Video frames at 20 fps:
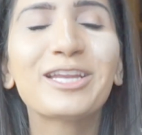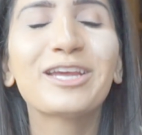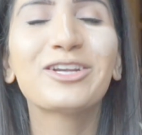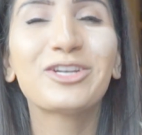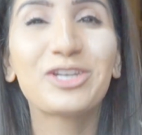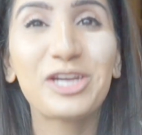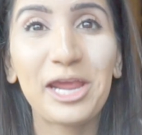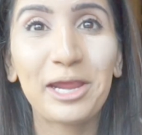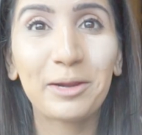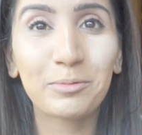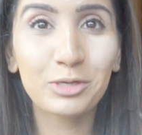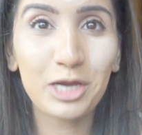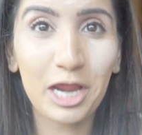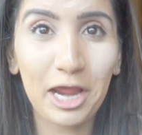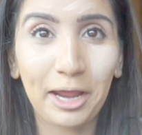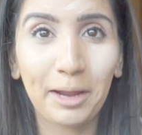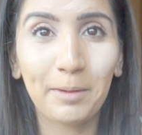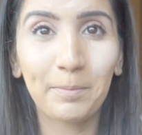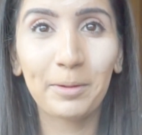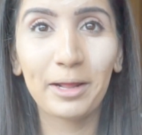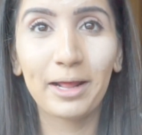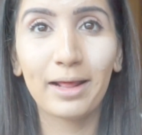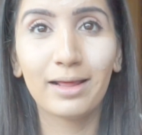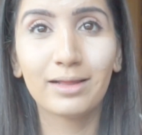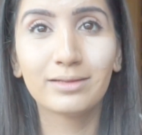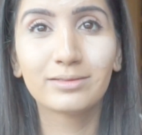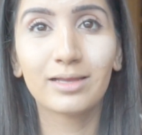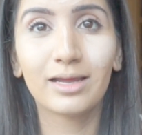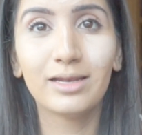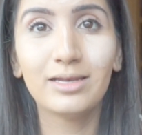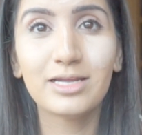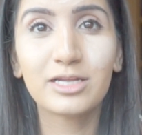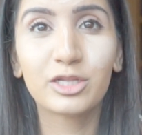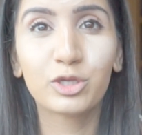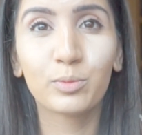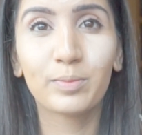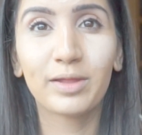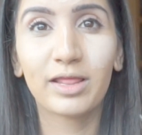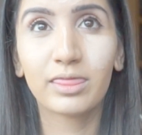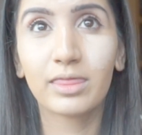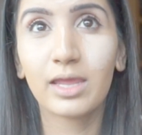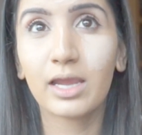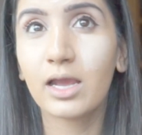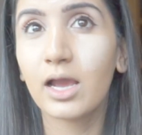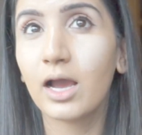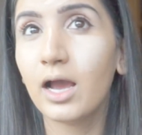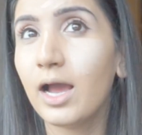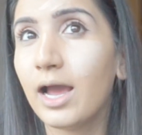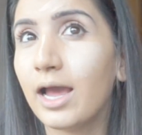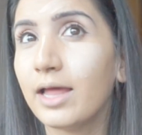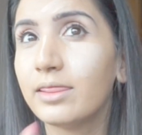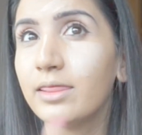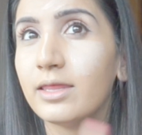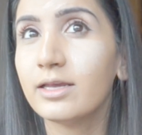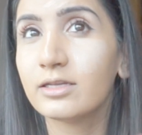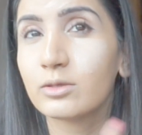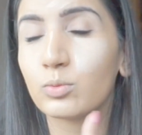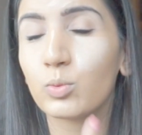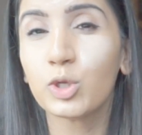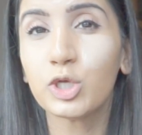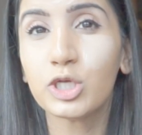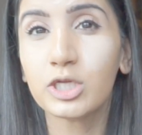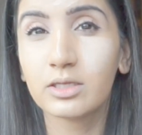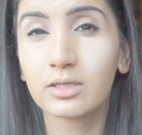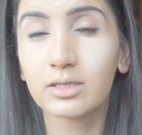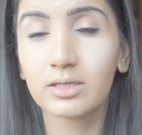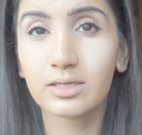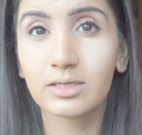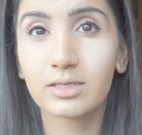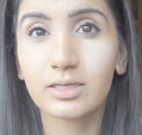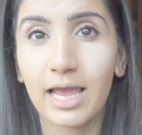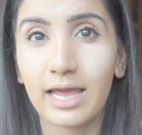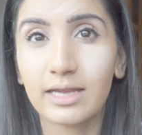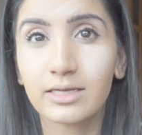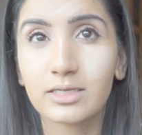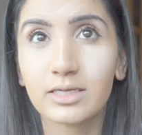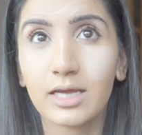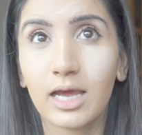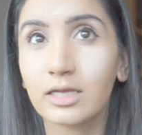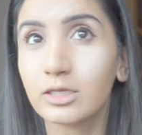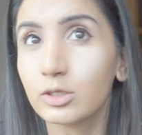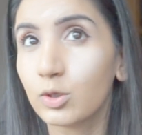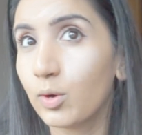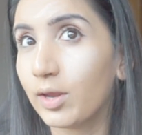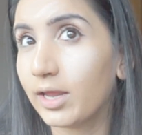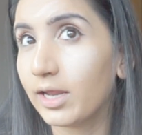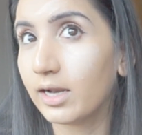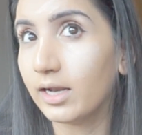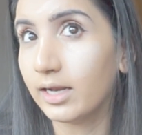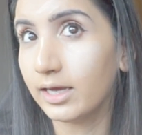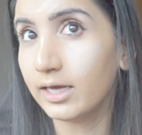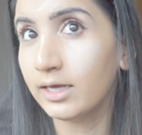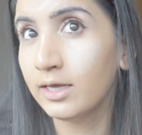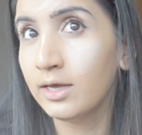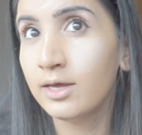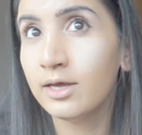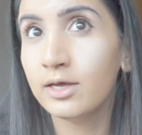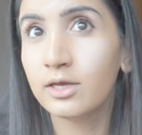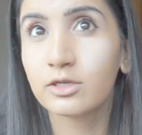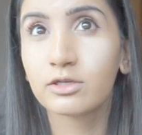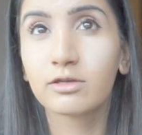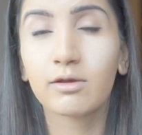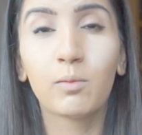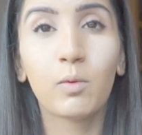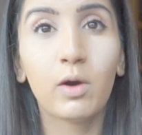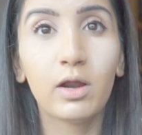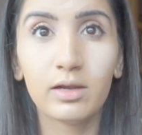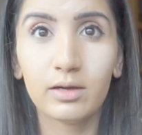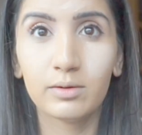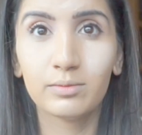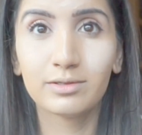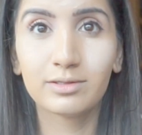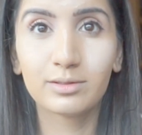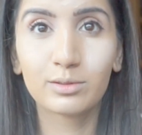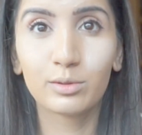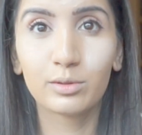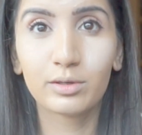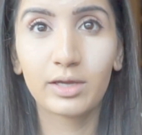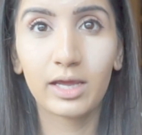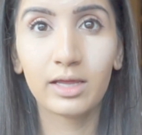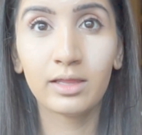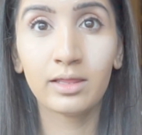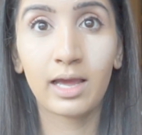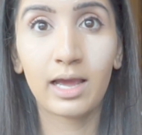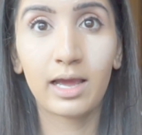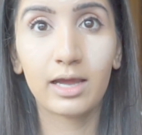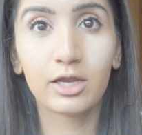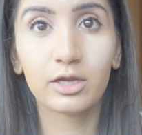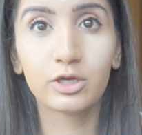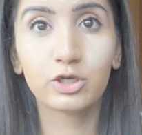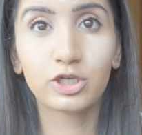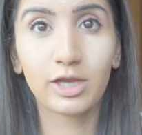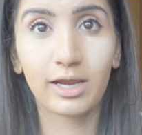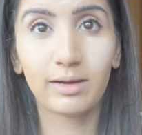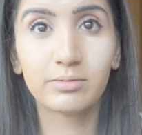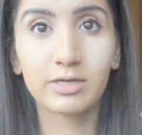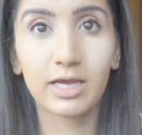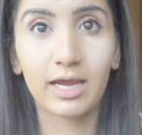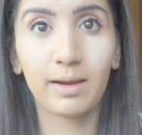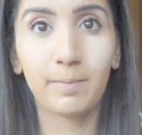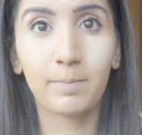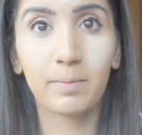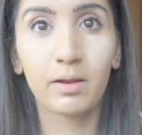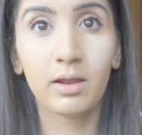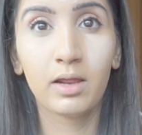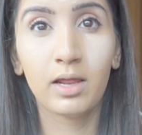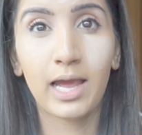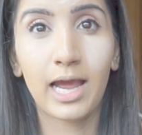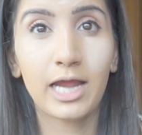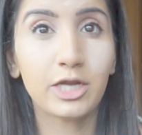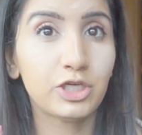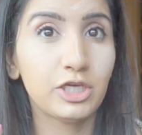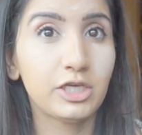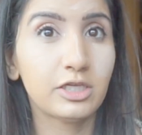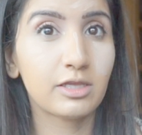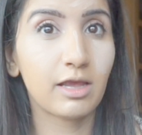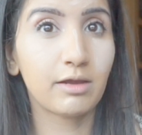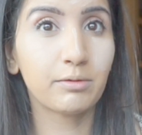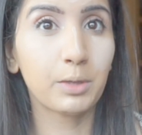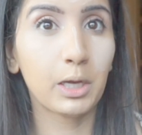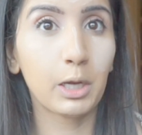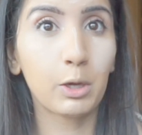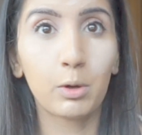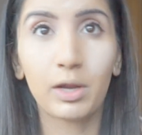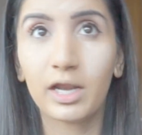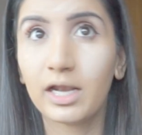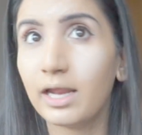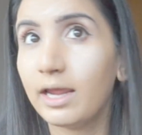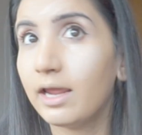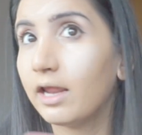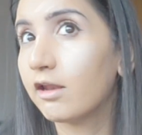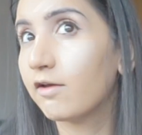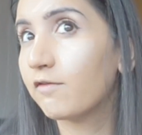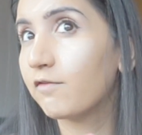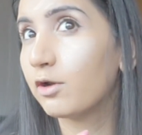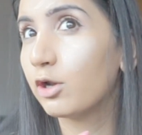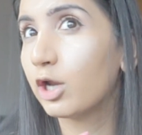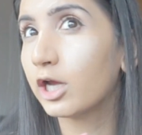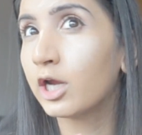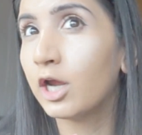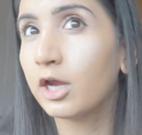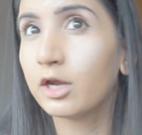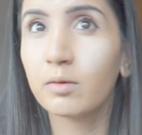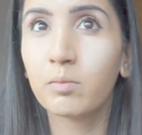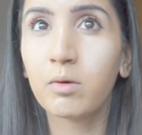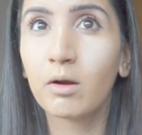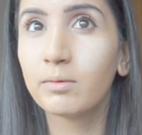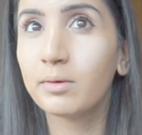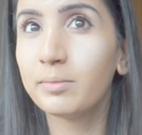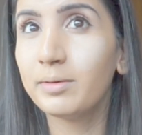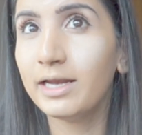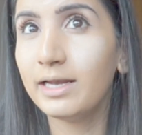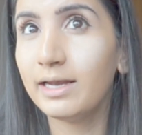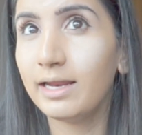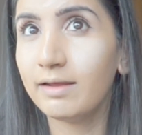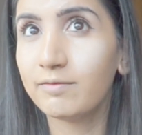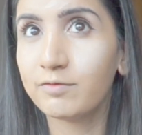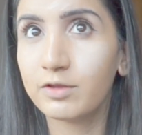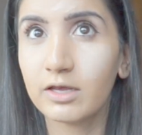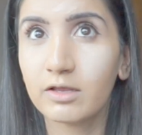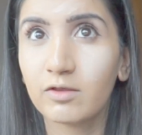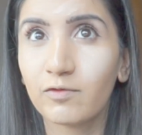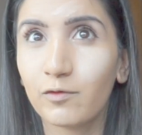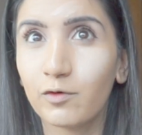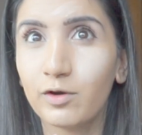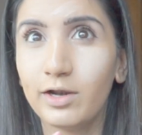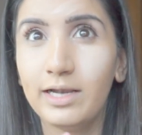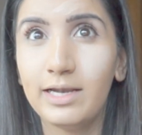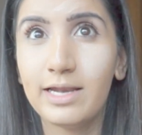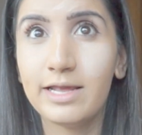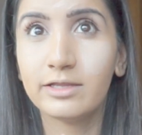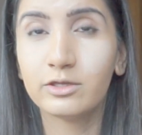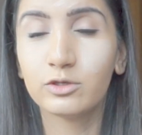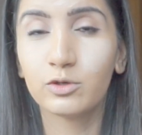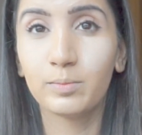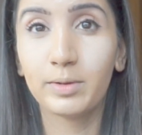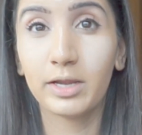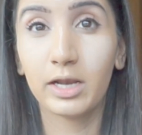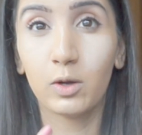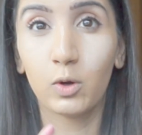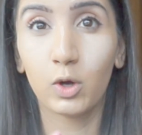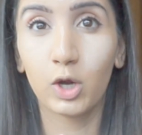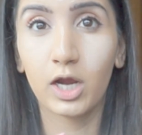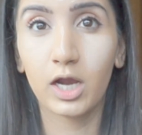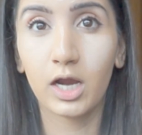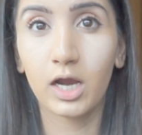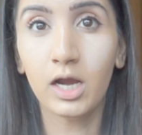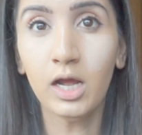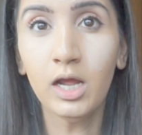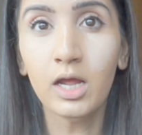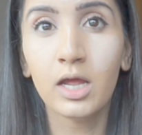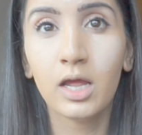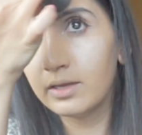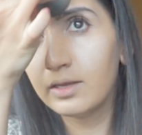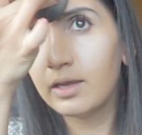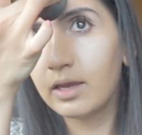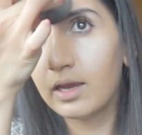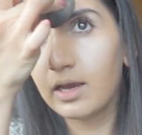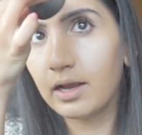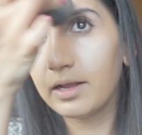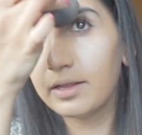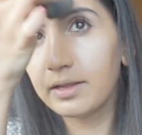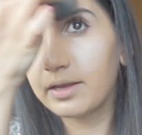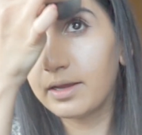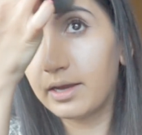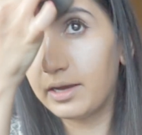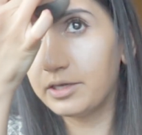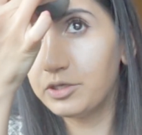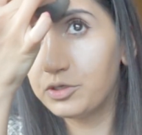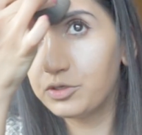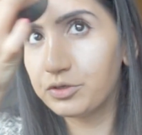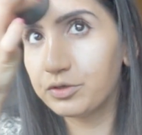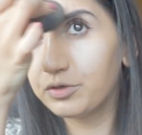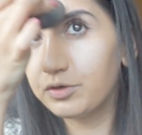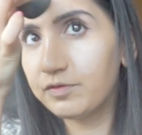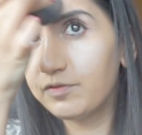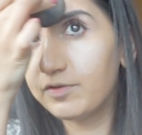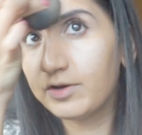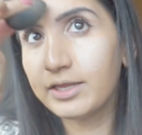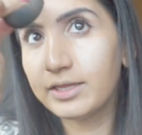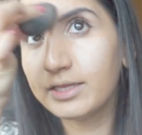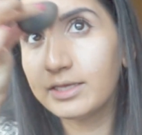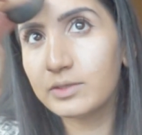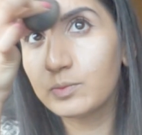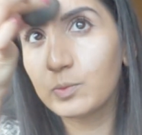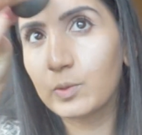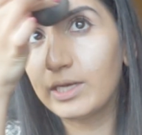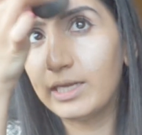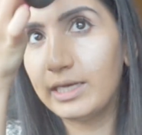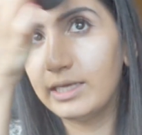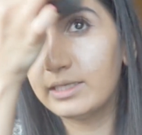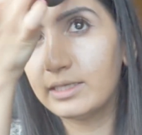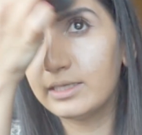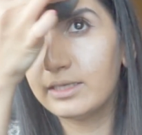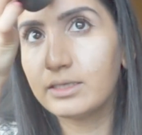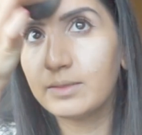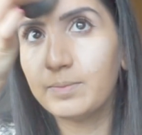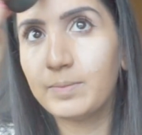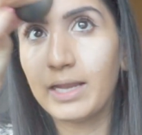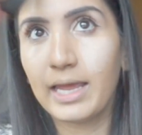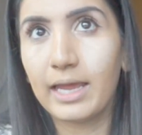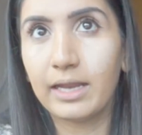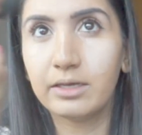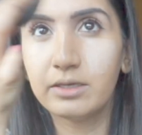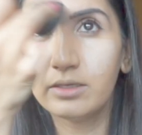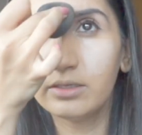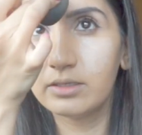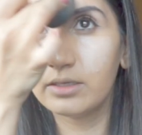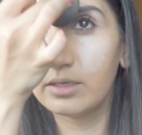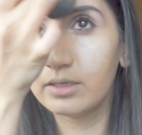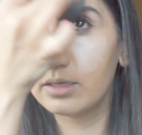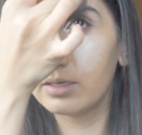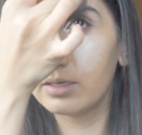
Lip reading: Shape Tape is a little bit thicker and this one doesn't set as quickly. So while I was talking, that Shape Tape actually set really quickly and I feel like I could probably leave this for a little bit longer. I do find this one easier to blend.